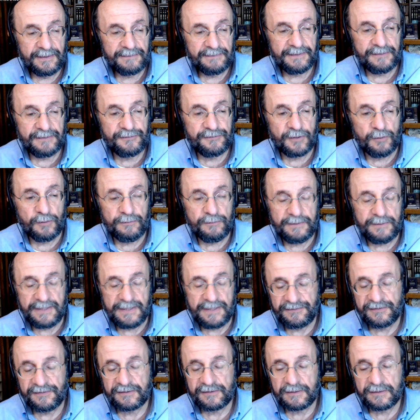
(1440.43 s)
they don't
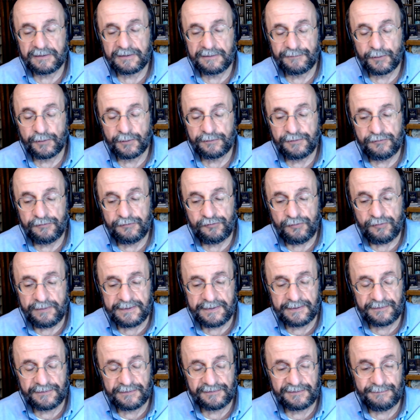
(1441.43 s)
need to convert to
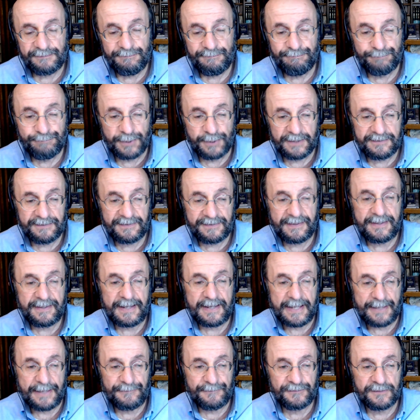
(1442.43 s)
Judaism, but they
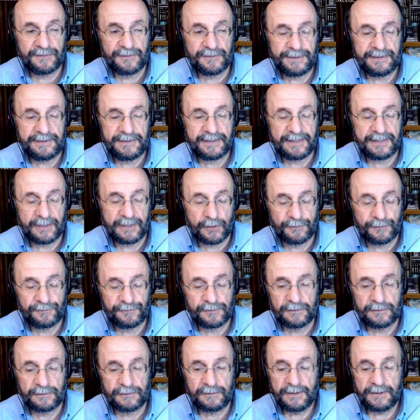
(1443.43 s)
have to be
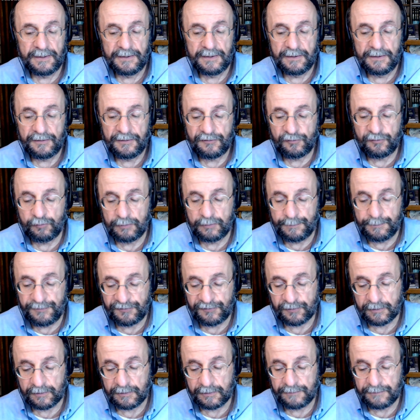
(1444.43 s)
careful to
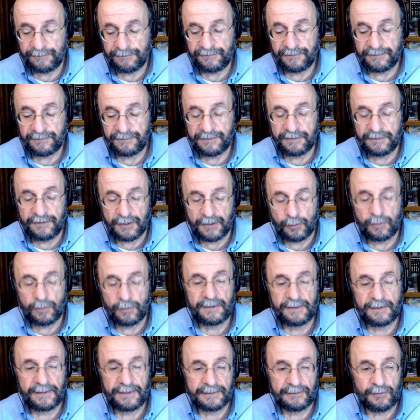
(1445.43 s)
observe the
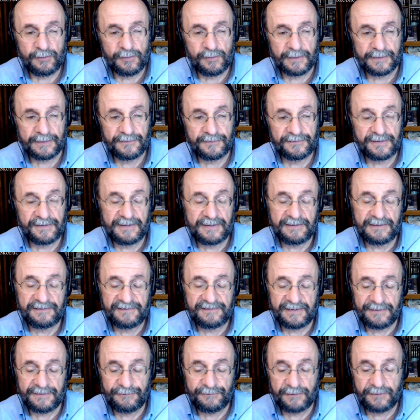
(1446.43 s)
Noahide laws. And
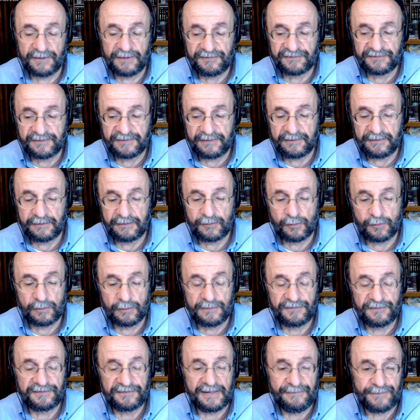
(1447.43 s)
instead of listing
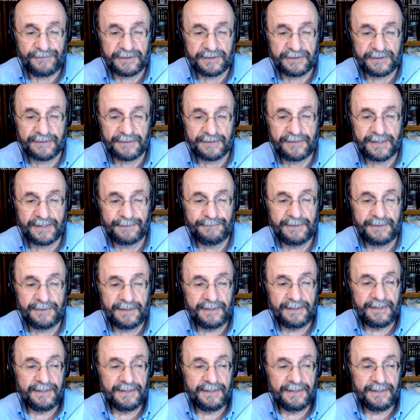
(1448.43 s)
all 7 of them,